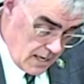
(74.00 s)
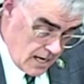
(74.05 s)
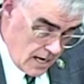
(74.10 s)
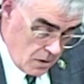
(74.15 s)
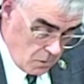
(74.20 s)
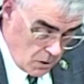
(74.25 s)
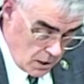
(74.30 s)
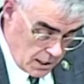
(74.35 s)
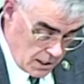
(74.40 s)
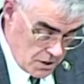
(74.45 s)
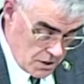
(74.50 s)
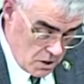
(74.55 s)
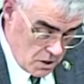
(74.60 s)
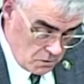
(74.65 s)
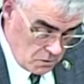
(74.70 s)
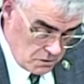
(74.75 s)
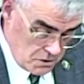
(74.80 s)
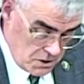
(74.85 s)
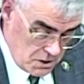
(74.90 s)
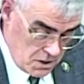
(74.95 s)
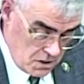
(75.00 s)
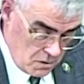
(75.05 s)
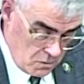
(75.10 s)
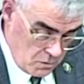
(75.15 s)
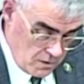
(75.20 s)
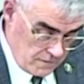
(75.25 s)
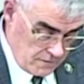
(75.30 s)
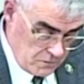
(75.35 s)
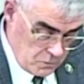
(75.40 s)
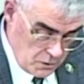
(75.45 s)
want to note,
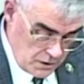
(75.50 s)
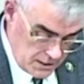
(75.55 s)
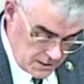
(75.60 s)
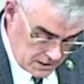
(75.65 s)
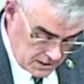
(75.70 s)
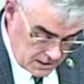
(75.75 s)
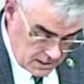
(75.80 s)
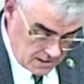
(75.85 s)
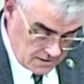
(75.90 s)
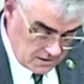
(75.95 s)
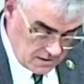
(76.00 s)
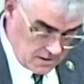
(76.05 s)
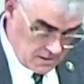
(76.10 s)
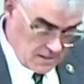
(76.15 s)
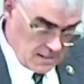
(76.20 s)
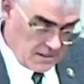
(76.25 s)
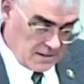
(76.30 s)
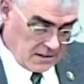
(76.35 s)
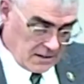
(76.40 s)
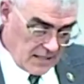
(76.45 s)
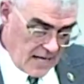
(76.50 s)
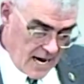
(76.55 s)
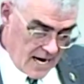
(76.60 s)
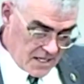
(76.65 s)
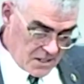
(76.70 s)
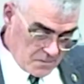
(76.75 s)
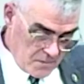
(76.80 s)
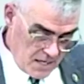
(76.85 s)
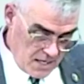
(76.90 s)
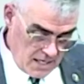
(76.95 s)
we discussed this at the
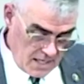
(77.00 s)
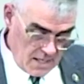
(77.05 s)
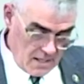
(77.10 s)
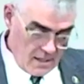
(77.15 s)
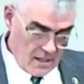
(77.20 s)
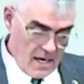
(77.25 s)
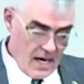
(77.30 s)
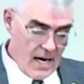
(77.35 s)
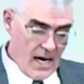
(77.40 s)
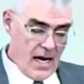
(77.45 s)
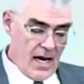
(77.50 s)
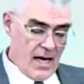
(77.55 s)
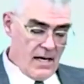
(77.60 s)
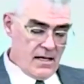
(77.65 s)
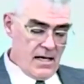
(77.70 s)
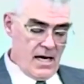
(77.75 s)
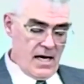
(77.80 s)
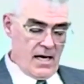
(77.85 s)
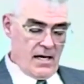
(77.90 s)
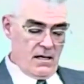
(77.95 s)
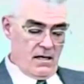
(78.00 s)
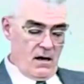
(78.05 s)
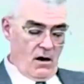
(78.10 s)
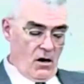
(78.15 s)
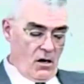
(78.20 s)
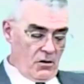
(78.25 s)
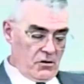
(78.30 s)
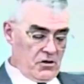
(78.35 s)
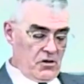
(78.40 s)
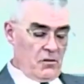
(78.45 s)
last meeting, and then
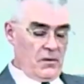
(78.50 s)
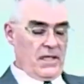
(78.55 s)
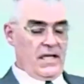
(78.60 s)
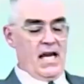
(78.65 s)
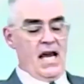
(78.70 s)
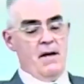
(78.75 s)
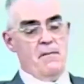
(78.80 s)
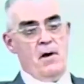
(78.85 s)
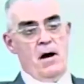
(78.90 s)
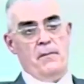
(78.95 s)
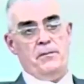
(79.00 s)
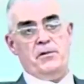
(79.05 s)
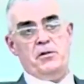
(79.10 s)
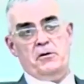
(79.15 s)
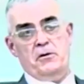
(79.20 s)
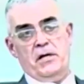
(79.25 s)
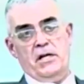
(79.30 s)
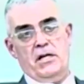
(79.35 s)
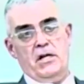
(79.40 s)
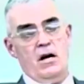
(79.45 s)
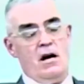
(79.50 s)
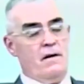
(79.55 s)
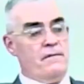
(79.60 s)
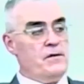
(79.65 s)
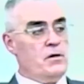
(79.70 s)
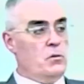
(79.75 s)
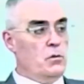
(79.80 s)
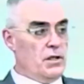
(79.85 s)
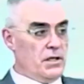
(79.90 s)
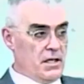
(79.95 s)
also it came up during
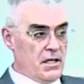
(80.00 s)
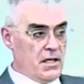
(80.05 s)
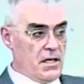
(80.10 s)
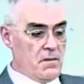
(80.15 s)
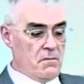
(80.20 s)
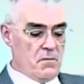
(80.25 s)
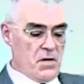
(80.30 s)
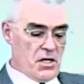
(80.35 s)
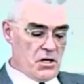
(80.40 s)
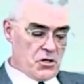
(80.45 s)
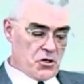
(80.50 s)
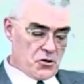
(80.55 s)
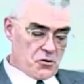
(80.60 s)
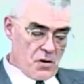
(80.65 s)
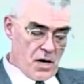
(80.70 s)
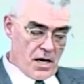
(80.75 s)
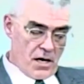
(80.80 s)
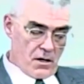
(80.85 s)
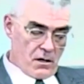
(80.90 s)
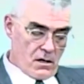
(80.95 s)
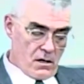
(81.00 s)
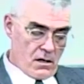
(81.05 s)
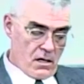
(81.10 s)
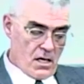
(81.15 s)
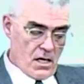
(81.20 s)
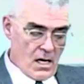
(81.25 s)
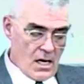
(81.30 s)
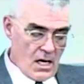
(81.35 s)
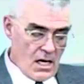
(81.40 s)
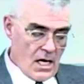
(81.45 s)
coffee with the administrator.
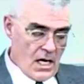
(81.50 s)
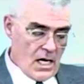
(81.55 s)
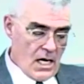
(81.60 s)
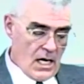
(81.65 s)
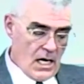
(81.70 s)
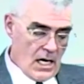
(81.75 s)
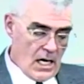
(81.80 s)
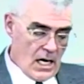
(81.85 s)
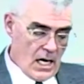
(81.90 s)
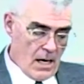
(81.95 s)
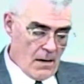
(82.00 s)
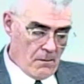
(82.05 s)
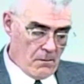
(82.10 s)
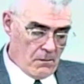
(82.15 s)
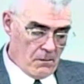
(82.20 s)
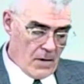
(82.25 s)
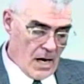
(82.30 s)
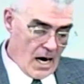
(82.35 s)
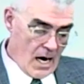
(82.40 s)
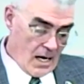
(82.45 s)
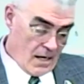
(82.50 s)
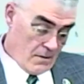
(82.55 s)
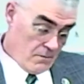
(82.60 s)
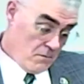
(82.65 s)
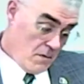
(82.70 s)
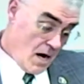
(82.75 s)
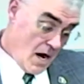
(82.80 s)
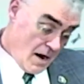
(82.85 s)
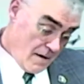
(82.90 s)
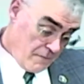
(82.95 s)

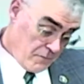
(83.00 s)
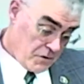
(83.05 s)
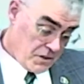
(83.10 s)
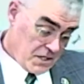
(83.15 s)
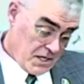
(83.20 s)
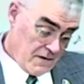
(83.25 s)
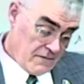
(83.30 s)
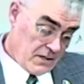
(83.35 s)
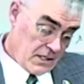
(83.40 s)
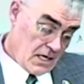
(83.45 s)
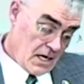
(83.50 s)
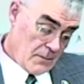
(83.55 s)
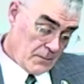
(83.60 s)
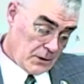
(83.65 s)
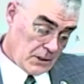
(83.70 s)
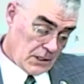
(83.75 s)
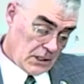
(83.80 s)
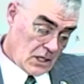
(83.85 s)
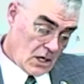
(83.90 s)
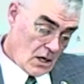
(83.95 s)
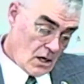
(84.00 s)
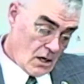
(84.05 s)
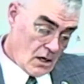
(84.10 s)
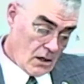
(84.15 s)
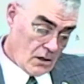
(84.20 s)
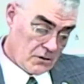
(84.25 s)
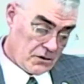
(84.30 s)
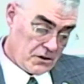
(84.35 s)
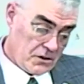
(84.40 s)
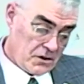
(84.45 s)
I've received a couple of
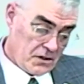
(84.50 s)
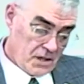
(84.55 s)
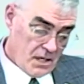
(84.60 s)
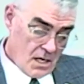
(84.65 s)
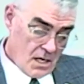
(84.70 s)
calls.